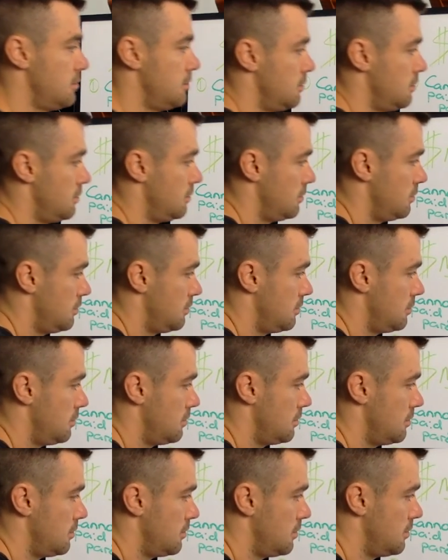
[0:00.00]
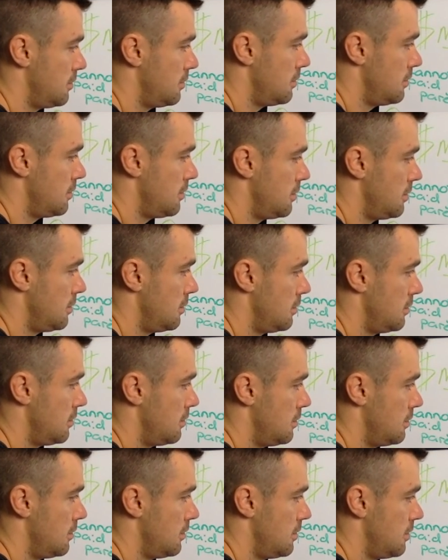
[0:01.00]

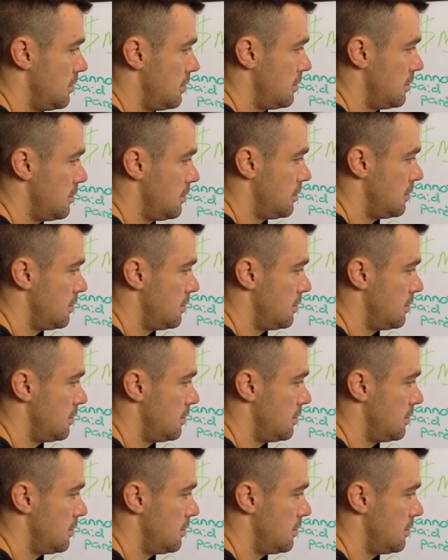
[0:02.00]
Nobody speaks.